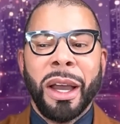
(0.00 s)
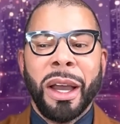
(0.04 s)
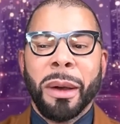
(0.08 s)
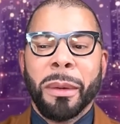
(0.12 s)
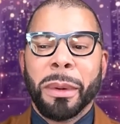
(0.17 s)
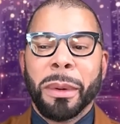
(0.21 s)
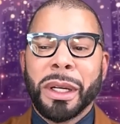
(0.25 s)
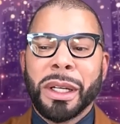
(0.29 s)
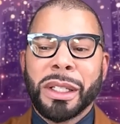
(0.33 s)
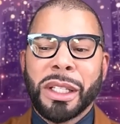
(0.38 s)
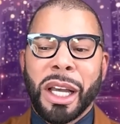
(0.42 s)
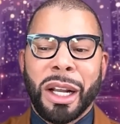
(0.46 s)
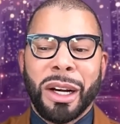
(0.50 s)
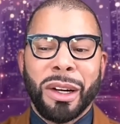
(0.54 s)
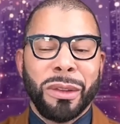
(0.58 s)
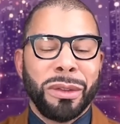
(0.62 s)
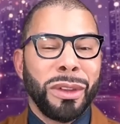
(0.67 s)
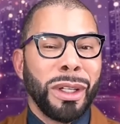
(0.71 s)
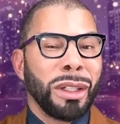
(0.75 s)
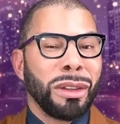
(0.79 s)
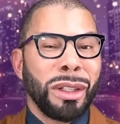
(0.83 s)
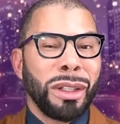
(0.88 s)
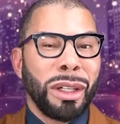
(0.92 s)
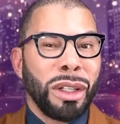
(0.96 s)
because I don't
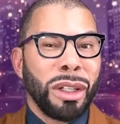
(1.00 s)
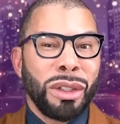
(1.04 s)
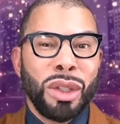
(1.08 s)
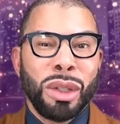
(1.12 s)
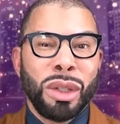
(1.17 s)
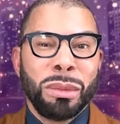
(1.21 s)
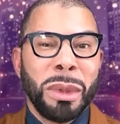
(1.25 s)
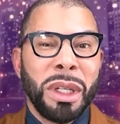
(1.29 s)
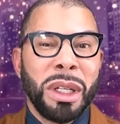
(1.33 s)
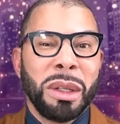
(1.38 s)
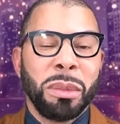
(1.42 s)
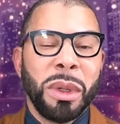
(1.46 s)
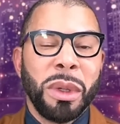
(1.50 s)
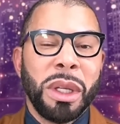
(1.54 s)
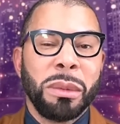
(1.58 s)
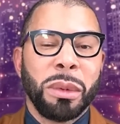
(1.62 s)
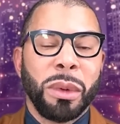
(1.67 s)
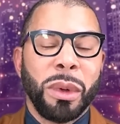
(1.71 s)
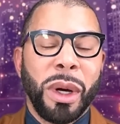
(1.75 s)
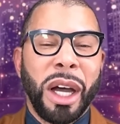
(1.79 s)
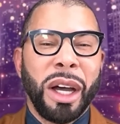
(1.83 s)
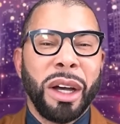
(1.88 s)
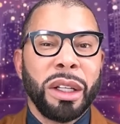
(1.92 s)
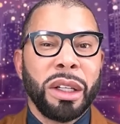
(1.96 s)
think there are too many
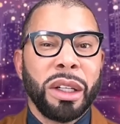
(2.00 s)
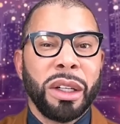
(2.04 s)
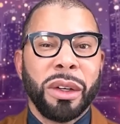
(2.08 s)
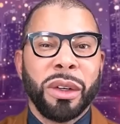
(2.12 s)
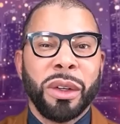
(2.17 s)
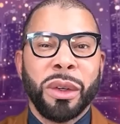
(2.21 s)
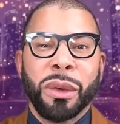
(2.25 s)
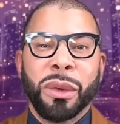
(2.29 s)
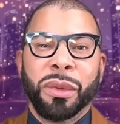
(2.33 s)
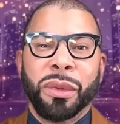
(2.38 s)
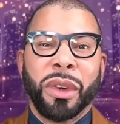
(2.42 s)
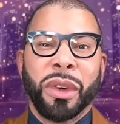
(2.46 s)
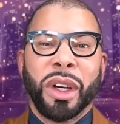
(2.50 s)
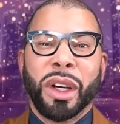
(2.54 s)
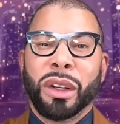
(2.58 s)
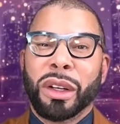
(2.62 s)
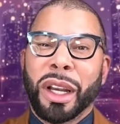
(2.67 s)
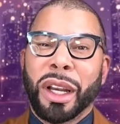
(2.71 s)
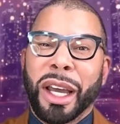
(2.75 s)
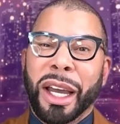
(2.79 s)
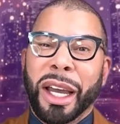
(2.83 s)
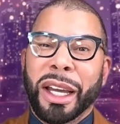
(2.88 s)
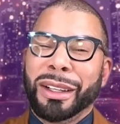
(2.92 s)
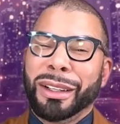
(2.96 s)
people out here who felt
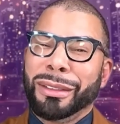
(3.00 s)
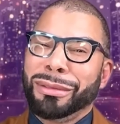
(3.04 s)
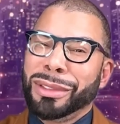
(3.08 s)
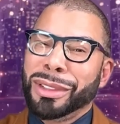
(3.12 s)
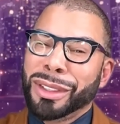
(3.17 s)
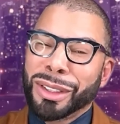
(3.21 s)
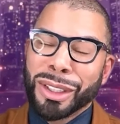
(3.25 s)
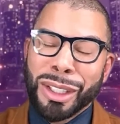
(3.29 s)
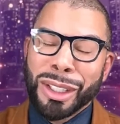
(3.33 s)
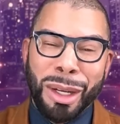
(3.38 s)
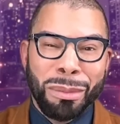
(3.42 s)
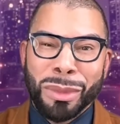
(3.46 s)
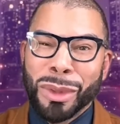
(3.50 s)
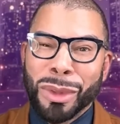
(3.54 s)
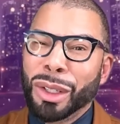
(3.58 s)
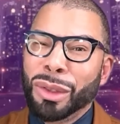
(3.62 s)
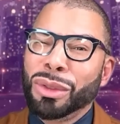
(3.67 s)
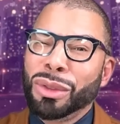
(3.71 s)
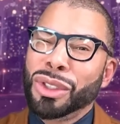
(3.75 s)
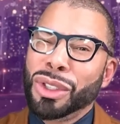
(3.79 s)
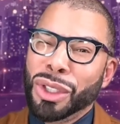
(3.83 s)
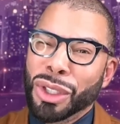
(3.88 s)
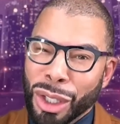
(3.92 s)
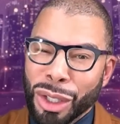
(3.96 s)
like
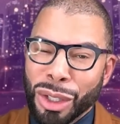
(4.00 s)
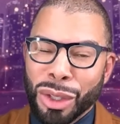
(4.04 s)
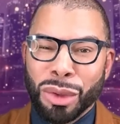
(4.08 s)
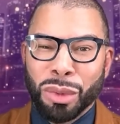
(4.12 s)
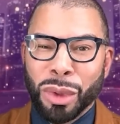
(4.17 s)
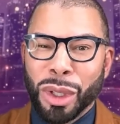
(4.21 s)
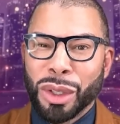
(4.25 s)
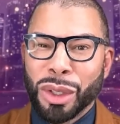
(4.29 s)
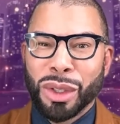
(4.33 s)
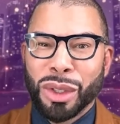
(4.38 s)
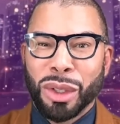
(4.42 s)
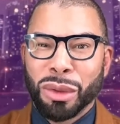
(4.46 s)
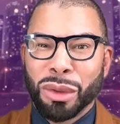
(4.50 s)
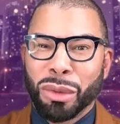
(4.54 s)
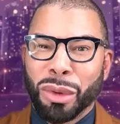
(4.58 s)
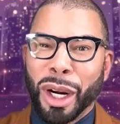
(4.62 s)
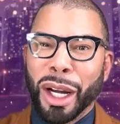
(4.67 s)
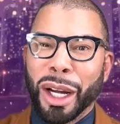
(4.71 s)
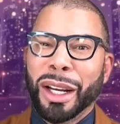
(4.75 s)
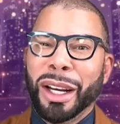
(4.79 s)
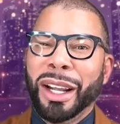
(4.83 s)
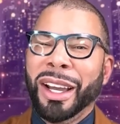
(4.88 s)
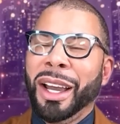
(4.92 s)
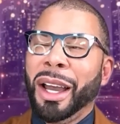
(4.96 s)
something just wasn't
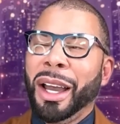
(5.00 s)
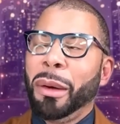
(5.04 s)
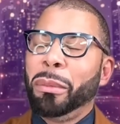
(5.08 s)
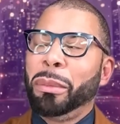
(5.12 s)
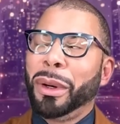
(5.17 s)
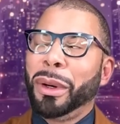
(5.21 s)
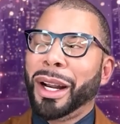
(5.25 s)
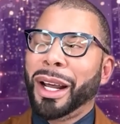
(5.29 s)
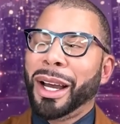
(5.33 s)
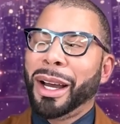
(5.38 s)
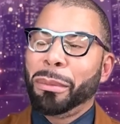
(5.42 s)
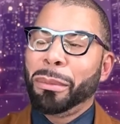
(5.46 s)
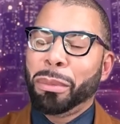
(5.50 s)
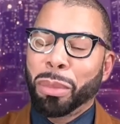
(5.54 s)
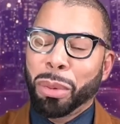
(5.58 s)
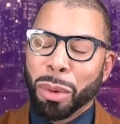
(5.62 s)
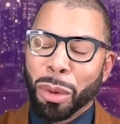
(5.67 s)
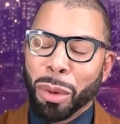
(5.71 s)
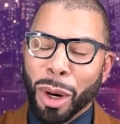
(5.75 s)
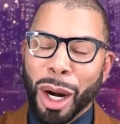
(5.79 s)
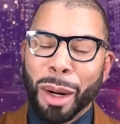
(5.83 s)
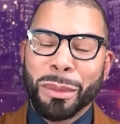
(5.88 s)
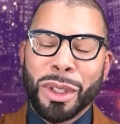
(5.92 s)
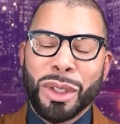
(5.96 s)
right. But I
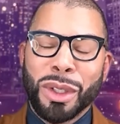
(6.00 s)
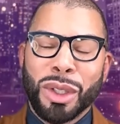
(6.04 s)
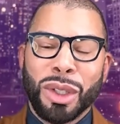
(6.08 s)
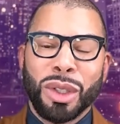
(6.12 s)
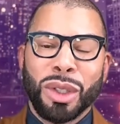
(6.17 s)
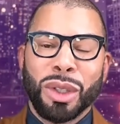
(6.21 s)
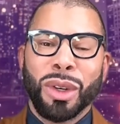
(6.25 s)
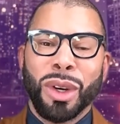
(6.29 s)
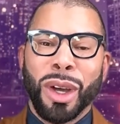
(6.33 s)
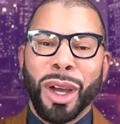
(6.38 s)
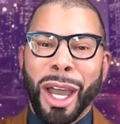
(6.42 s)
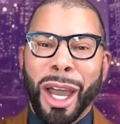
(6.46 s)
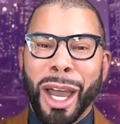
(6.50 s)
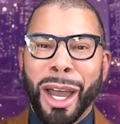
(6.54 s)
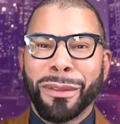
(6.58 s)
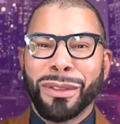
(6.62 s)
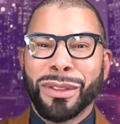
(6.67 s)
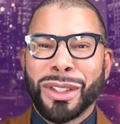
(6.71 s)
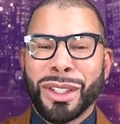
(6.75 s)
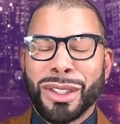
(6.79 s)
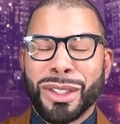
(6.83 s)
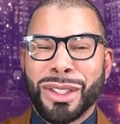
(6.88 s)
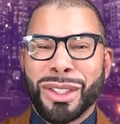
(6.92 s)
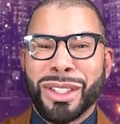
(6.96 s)
promise you, you
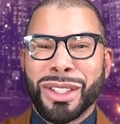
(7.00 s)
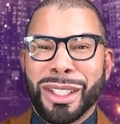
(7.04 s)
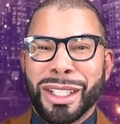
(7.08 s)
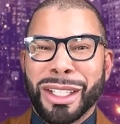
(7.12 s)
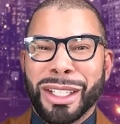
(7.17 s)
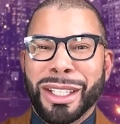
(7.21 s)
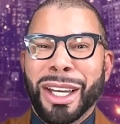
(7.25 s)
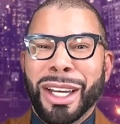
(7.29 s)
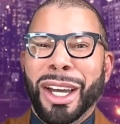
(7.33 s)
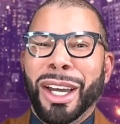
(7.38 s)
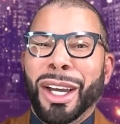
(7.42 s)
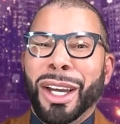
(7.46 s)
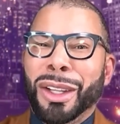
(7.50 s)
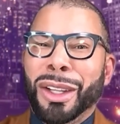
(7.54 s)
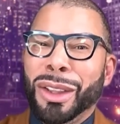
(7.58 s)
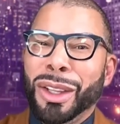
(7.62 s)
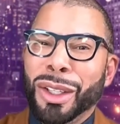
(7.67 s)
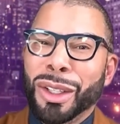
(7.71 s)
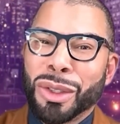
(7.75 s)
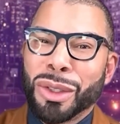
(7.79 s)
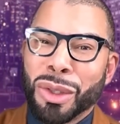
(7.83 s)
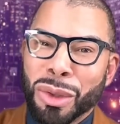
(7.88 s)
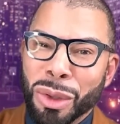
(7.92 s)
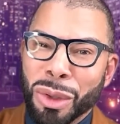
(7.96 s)
have to see
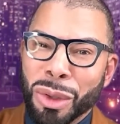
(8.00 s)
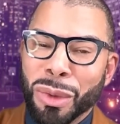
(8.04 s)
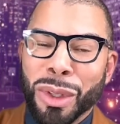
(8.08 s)
the truth